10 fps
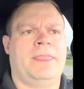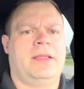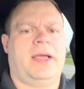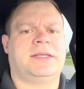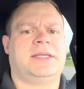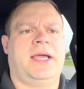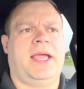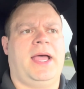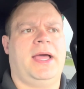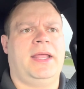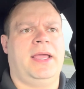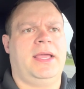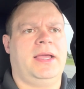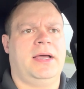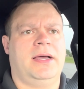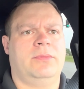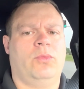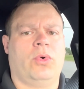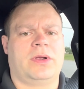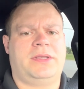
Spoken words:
Last night had a work